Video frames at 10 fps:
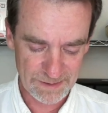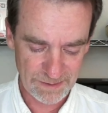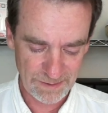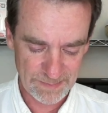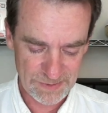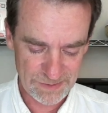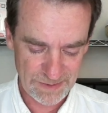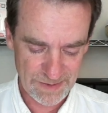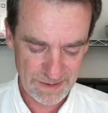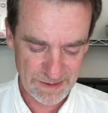The
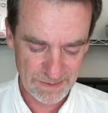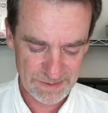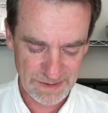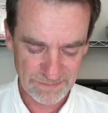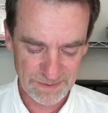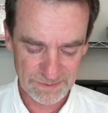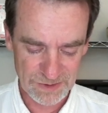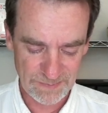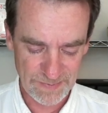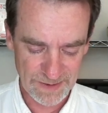telemetry right now, it's giving
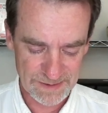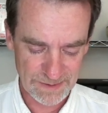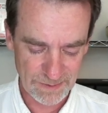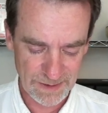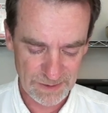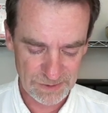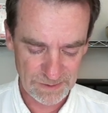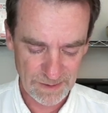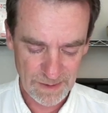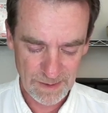the GPS
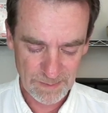location,